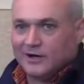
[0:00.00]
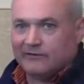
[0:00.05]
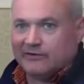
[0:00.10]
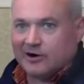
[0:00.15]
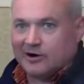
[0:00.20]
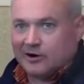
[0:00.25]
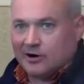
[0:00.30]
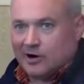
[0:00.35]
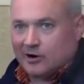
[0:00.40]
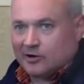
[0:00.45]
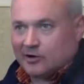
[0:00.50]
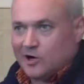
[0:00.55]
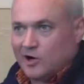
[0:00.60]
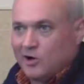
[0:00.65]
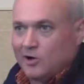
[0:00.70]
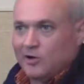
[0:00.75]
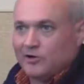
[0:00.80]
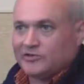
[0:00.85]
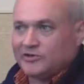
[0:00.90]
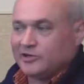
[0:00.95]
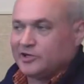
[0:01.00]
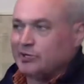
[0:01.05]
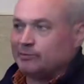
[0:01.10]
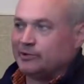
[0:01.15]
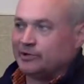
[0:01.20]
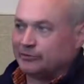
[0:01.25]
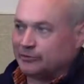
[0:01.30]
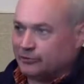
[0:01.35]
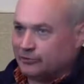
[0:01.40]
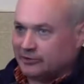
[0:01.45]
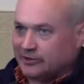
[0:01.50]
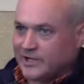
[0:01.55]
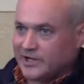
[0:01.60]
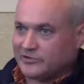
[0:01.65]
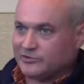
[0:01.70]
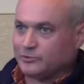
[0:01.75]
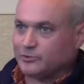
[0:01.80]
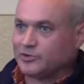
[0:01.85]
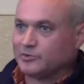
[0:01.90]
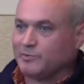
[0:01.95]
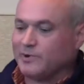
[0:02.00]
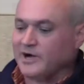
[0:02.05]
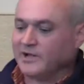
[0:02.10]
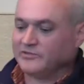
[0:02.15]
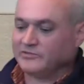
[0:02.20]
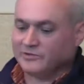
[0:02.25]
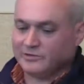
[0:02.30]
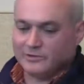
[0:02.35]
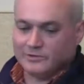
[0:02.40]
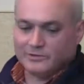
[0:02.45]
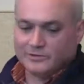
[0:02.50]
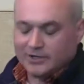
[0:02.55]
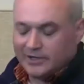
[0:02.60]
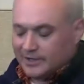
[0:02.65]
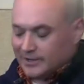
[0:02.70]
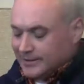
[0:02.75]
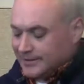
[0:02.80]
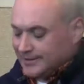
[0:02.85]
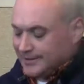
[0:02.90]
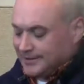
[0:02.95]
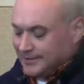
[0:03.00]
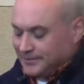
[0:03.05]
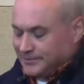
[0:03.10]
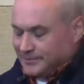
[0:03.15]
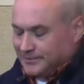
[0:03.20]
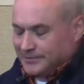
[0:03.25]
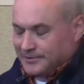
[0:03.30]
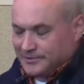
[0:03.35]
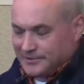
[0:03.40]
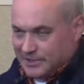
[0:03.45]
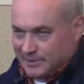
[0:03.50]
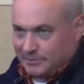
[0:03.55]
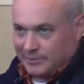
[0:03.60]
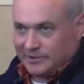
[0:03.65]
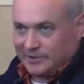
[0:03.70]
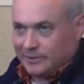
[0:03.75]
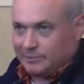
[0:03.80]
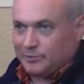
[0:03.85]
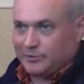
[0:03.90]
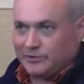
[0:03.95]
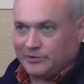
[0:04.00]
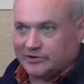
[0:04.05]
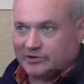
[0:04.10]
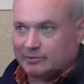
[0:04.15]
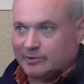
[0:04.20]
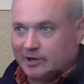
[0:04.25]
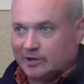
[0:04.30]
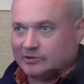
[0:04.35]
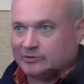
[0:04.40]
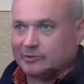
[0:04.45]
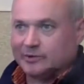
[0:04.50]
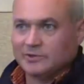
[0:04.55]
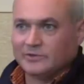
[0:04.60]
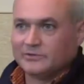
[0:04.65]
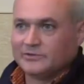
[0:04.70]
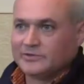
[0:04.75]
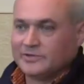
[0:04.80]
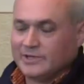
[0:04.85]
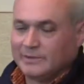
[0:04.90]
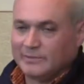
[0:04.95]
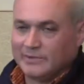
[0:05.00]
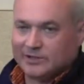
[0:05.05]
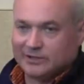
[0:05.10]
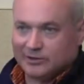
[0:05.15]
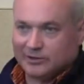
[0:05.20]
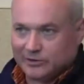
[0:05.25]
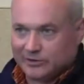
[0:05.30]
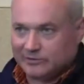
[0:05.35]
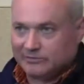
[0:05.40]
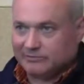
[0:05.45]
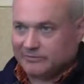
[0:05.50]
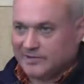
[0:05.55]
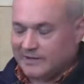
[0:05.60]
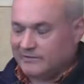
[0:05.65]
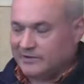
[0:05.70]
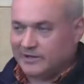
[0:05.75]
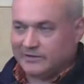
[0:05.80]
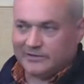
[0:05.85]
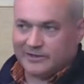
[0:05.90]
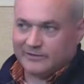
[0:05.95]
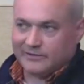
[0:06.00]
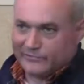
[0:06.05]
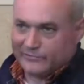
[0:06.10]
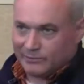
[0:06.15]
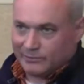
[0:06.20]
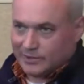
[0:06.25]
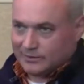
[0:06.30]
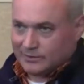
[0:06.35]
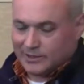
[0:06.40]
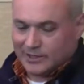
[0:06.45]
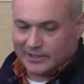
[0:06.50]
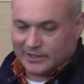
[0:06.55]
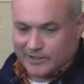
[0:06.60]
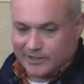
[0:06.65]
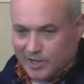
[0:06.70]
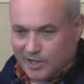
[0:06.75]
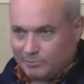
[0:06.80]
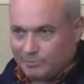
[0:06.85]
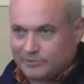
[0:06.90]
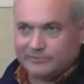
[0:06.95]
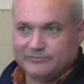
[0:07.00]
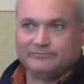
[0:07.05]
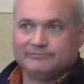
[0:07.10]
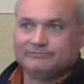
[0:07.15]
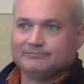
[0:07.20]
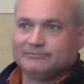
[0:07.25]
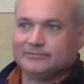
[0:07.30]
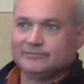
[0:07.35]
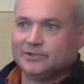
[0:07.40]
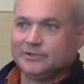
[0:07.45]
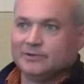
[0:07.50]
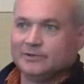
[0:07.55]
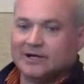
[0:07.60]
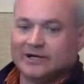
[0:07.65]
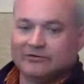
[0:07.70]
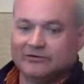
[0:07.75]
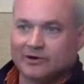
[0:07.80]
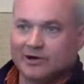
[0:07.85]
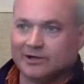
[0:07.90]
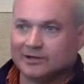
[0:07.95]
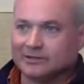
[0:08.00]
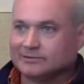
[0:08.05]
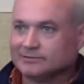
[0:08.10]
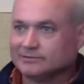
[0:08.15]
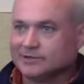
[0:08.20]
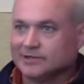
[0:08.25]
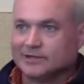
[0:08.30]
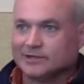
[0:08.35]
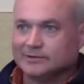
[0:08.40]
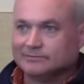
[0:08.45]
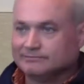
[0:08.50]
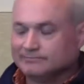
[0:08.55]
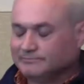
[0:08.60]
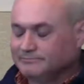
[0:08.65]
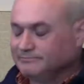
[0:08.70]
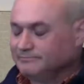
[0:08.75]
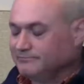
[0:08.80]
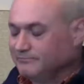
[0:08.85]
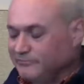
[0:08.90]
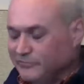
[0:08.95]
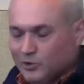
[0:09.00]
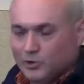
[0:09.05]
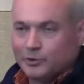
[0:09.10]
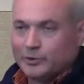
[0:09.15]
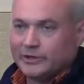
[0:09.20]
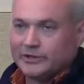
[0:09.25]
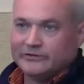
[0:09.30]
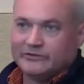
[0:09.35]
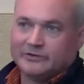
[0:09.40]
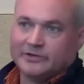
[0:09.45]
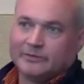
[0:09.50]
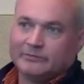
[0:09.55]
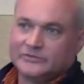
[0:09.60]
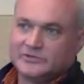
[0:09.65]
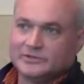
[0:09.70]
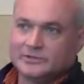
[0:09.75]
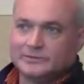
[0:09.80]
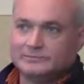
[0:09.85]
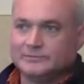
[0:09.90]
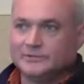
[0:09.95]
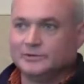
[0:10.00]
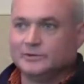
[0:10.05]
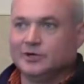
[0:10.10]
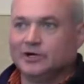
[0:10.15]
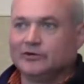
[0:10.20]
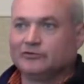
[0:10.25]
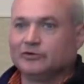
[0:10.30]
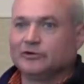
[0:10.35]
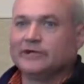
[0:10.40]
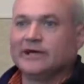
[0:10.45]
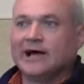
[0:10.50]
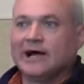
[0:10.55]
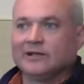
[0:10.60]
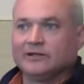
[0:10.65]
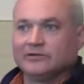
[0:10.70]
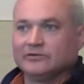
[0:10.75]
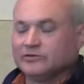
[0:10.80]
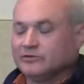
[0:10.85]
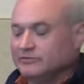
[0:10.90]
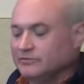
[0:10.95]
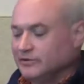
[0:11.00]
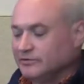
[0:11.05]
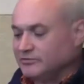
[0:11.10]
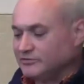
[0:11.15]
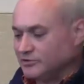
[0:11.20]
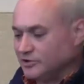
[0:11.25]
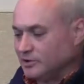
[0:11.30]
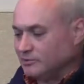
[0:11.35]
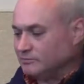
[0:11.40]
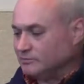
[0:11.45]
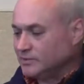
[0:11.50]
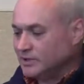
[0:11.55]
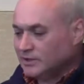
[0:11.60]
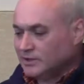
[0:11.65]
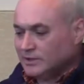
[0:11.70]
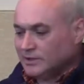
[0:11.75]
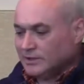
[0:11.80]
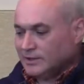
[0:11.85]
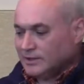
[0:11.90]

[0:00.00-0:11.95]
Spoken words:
our calls that come in through the National Response Center, they're typically pretty small spills. I mean, you can have anything from a cup of hydraulic fluid up to 100 gallons of some